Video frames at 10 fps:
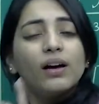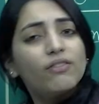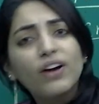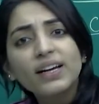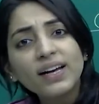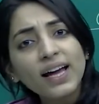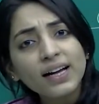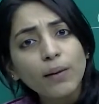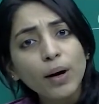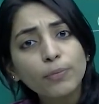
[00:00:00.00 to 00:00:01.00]
Where did I
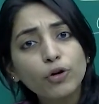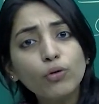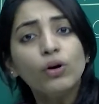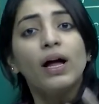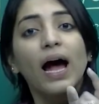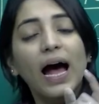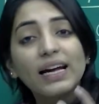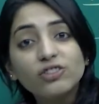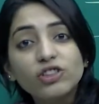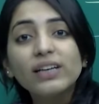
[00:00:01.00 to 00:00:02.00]
come up to?
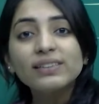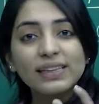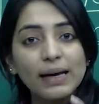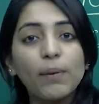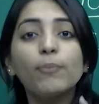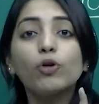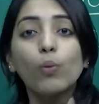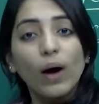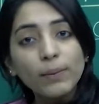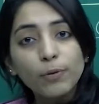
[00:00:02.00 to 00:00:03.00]
I just came up to
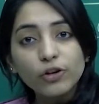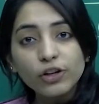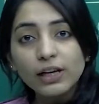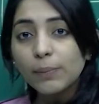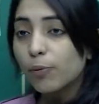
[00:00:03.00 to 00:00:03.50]
one particular